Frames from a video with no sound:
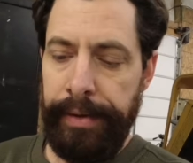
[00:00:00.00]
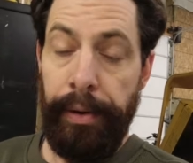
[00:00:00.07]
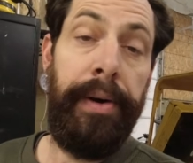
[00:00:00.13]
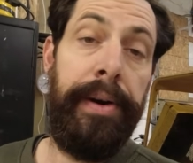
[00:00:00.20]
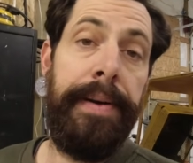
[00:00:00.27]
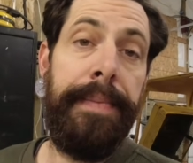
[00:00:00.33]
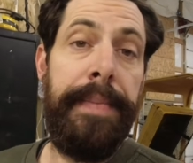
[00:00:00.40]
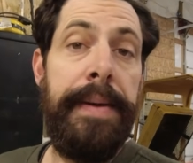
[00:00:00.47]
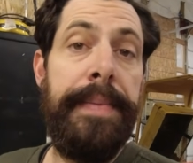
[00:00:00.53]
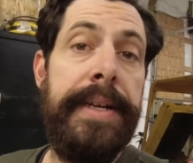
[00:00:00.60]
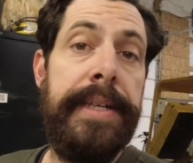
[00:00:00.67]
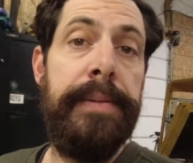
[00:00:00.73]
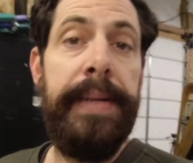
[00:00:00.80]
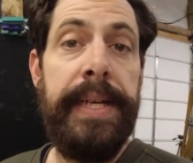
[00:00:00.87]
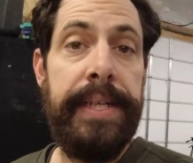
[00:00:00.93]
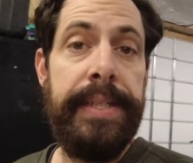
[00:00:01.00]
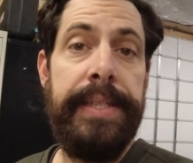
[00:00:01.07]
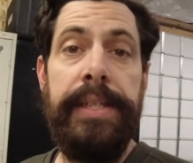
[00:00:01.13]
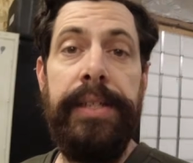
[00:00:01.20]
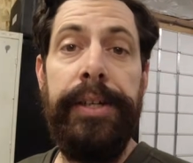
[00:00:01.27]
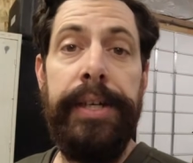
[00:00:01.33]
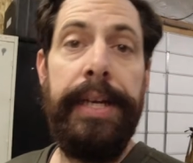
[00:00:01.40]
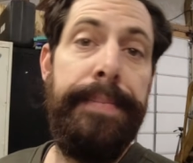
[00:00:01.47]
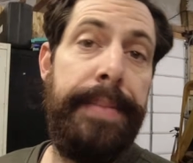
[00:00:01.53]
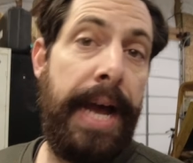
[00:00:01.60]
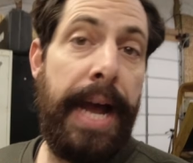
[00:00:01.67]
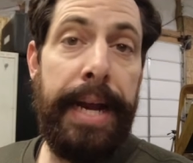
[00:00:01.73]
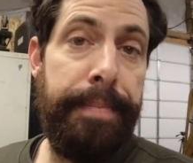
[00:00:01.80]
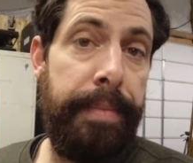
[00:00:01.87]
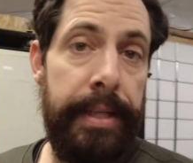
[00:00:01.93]
Or maybe it's because it took him
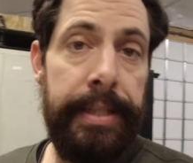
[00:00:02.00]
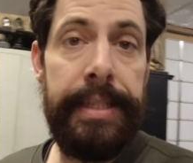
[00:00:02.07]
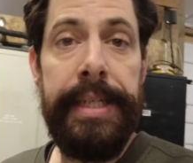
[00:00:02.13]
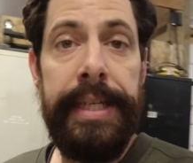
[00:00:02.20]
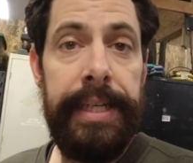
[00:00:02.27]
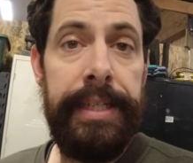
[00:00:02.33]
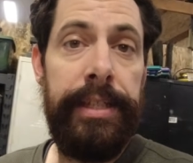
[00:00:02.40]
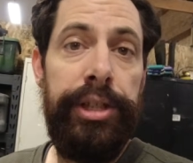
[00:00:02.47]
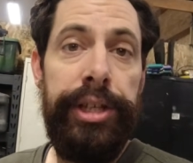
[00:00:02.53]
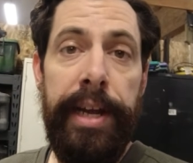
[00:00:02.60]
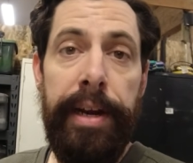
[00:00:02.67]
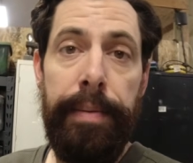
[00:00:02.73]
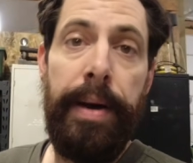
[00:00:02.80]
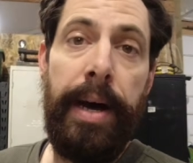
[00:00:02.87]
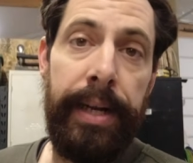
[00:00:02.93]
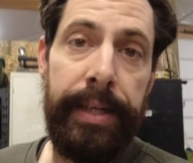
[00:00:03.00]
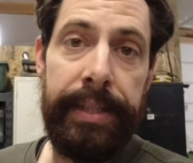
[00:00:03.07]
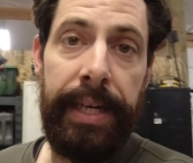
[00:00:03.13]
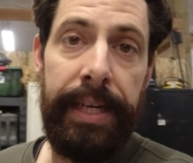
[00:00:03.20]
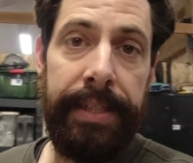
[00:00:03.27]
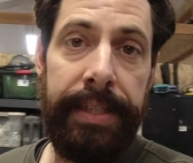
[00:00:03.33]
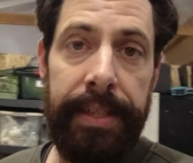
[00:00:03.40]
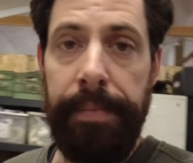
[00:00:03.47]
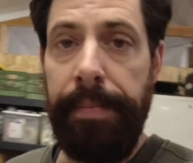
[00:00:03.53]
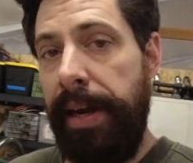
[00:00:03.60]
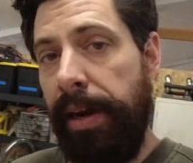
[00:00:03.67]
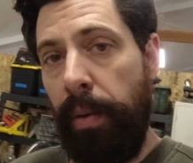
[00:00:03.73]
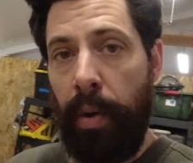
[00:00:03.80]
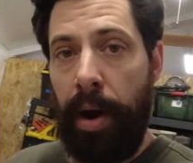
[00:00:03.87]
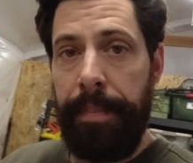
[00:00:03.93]
9 months to get his channel monetized and he
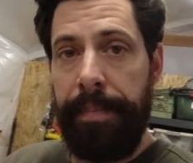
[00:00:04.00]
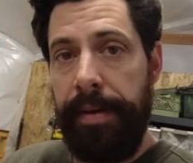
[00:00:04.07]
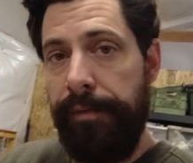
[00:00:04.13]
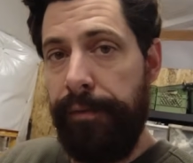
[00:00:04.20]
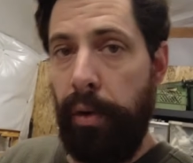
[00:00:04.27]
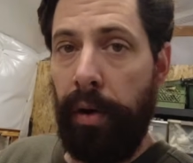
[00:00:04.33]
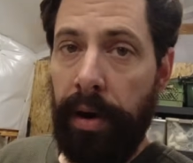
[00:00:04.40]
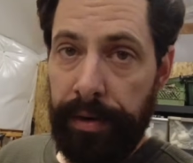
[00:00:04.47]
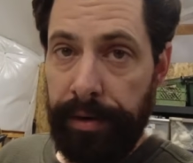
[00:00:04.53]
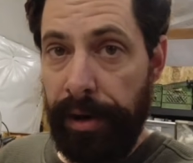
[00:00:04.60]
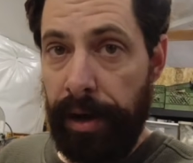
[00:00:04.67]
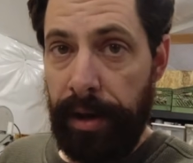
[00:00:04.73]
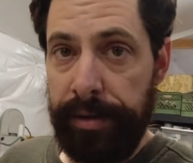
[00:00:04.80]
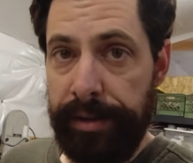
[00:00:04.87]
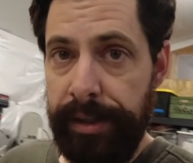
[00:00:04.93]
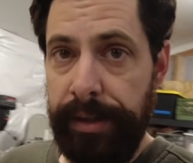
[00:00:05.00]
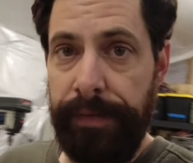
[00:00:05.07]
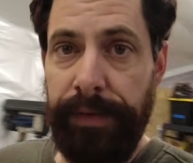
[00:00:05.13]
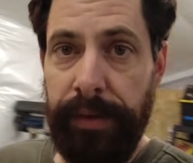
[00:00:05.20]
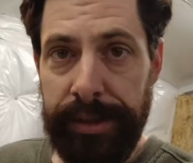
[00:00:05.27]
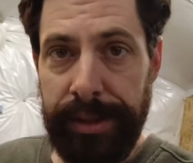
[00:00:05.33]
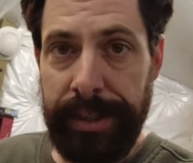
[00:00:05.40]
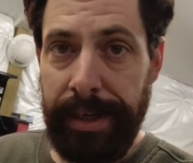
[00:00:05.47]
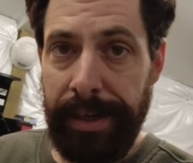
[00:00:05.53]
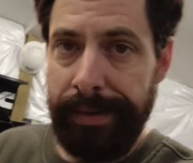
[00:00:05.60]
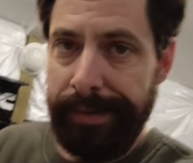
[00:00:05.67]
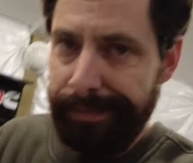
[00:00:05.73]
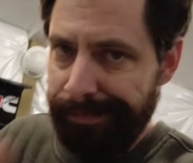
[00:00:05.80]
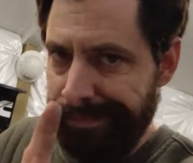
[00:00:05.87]
made a whopping $400 in the first year.